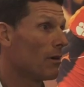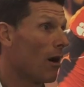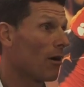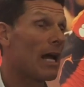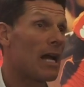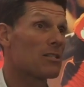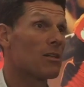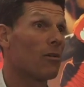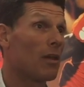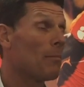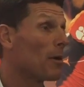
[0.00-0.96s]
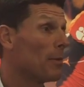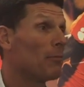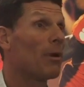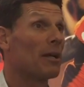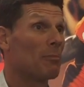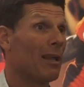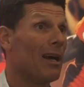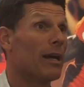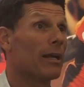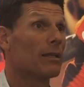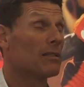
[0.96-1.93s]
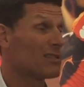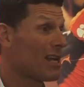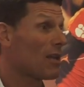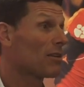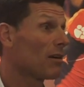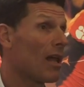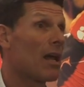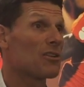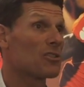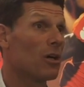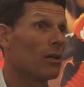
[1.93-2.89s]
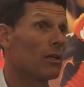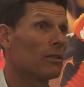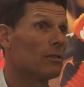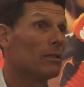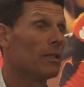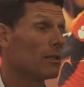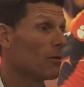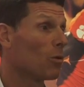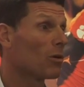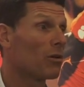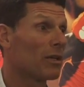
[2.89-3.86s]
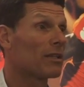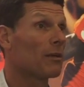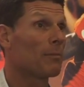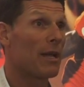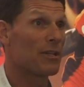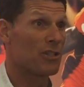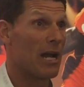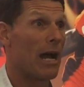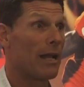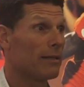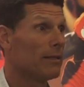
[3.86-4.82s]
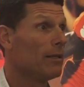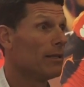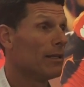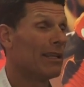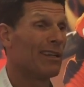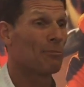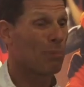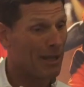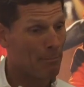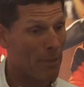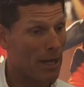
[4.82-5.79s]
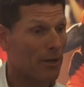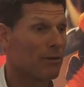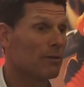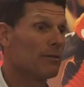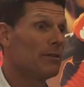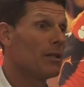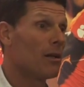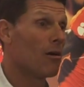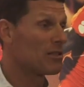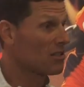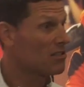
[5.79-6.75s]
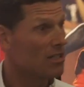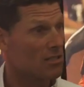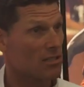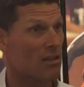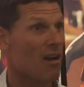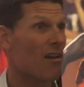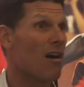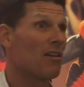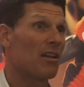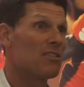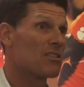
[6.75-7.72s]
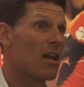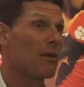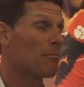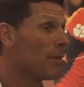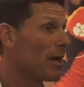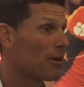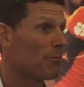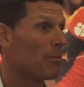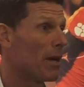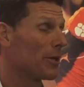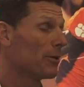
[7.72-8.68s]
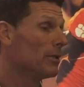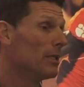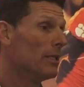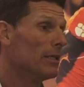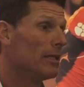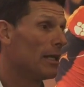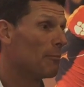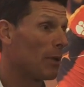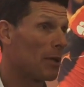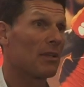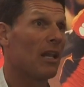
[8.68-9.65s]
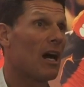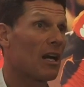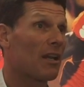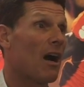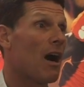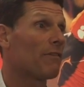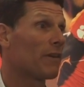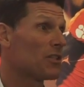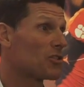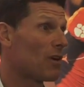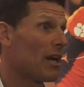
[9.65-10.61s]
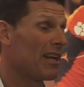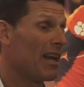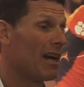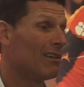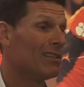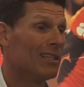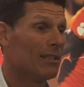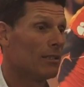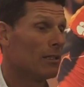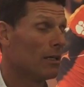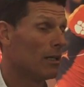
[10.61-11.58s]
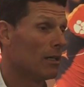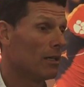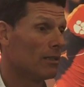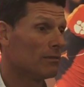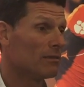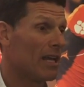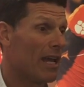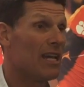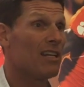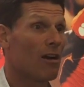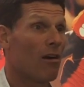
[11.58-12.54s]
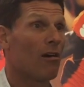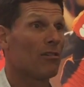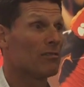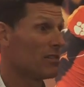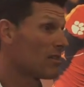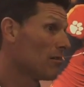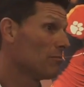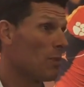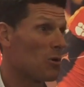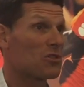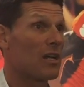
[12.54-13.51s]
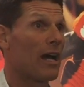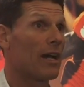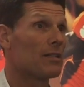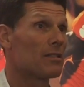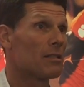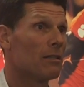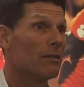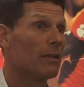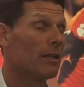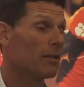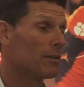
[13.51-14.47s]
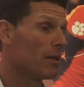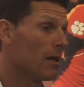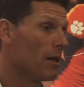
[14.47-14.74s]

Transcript: Our guys know they better be ready to play. South Carolina's gone, and we're going to get their best shot, and they're playing better. You know, as the season's gone on, they've just gotten better and better and playing with a lot of confidence right now. The hate and the heart is on both sides, and